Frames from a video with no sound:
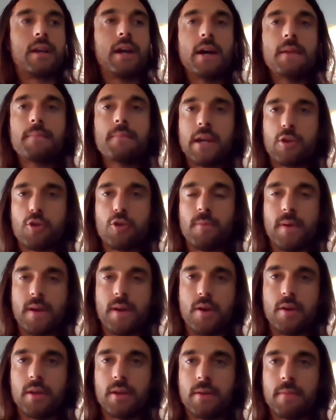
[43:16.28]
gut
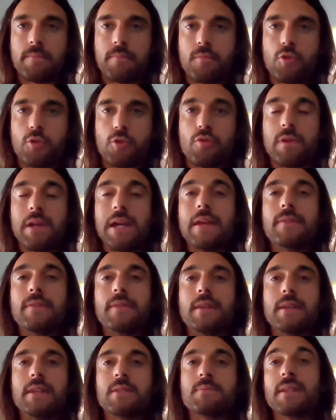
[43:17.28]
microbiota create these